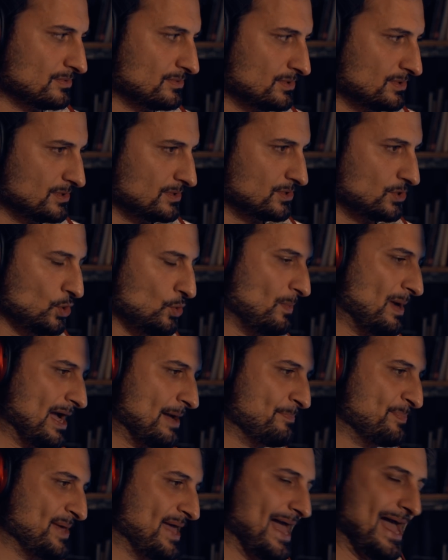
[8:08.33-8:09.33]
you
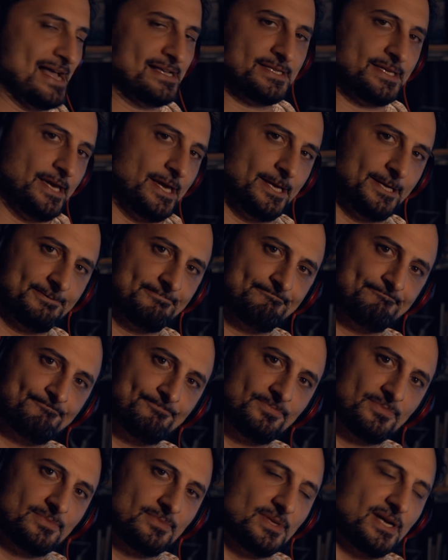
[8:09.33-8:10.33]
might be asking,
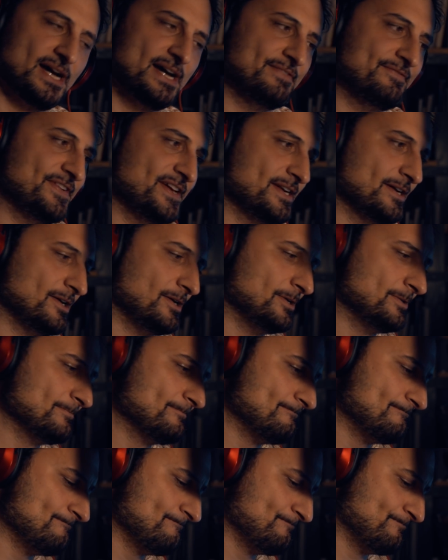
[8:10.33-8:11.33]
hey Vito,
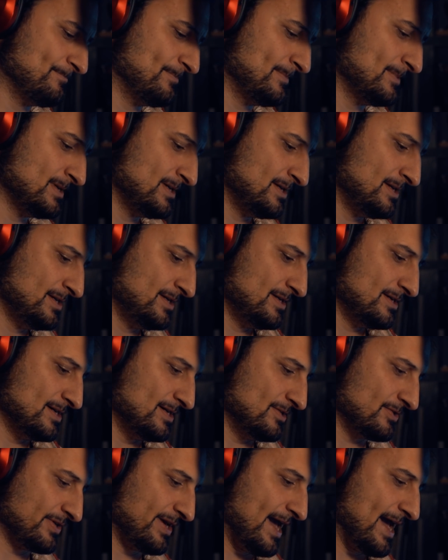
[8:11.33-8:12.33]

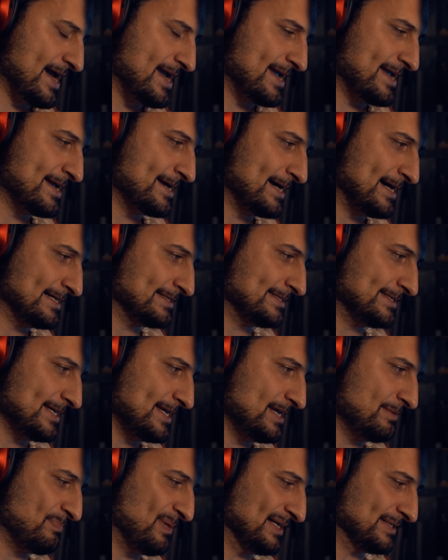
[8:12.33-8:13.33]
okay, I
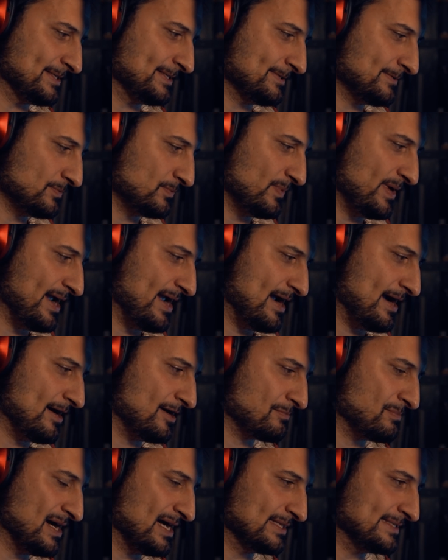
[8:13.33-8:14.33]
see, but where
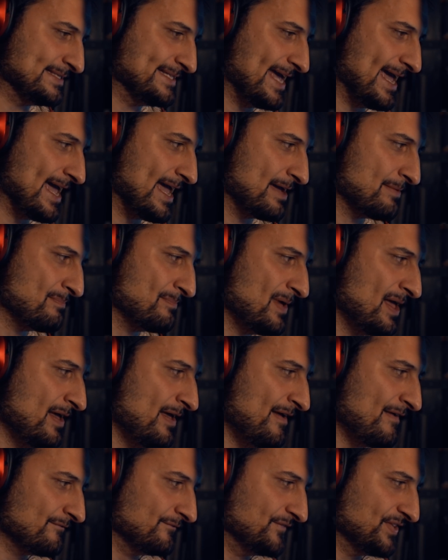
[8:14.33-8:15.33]
are my damn
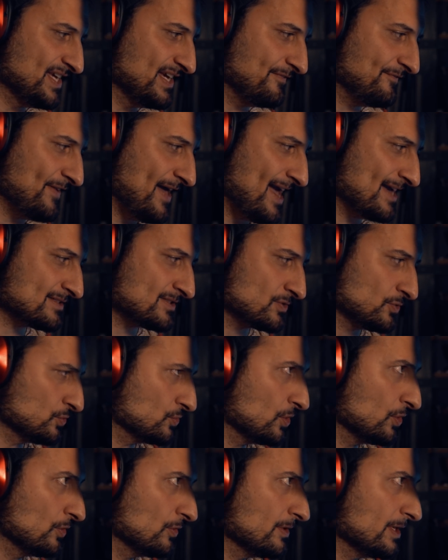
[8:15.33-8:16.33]
VFX
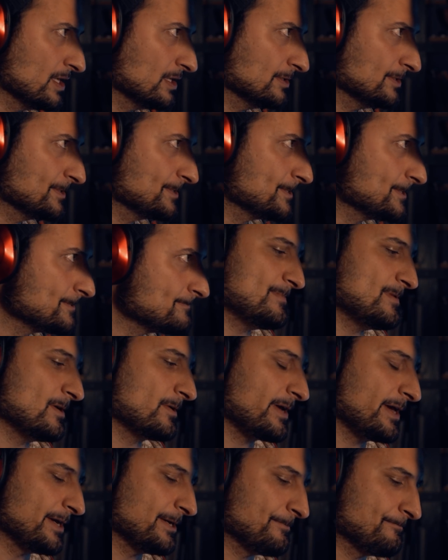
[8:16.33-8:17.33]
tutorials?
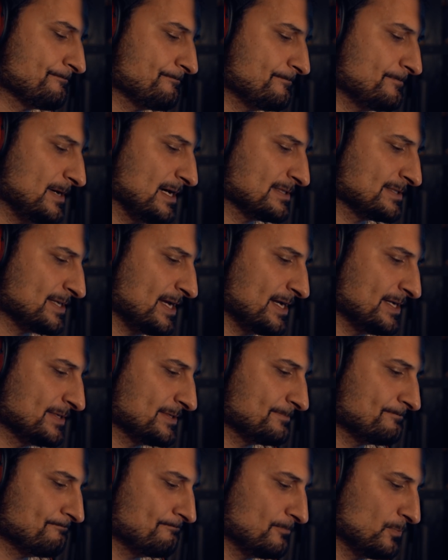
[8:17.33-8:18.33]
Okay, I say
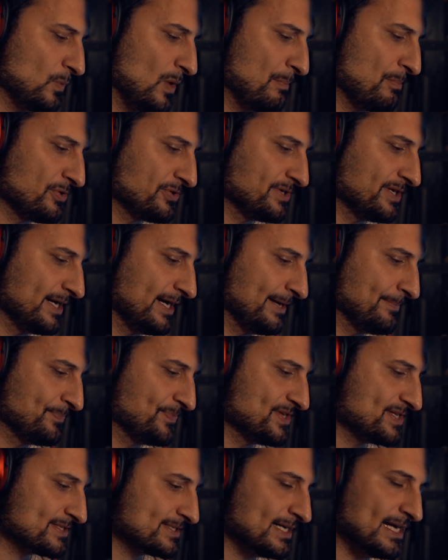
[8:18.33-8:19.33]
it one more time,
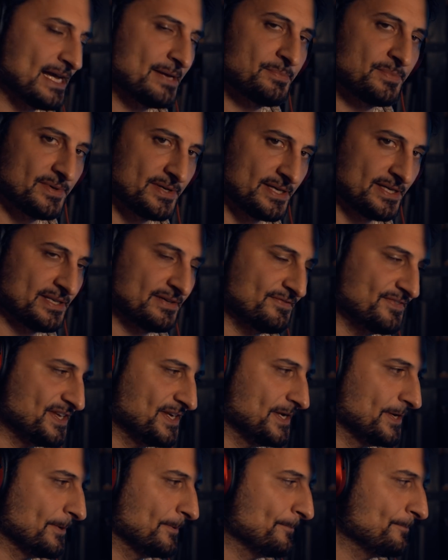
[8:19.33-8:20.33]
this time in a
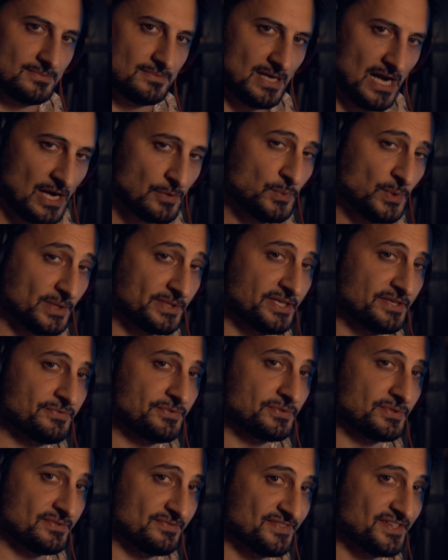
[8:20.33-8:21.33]
video. I will give
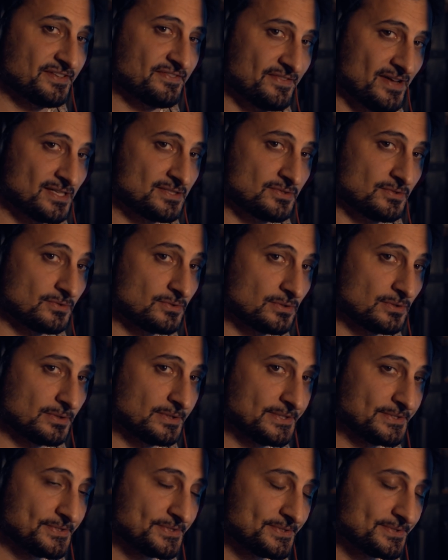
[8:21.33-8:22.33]
you the VFX
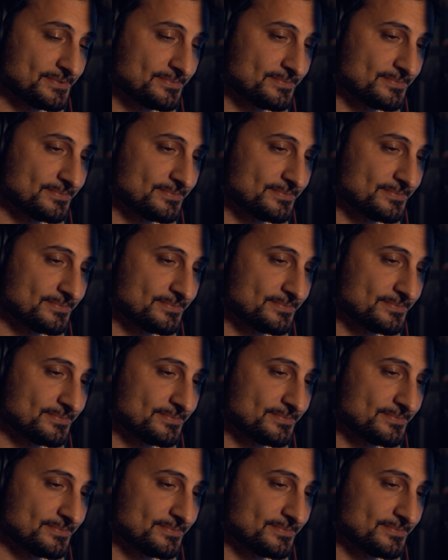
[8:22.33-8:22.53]
tutorials,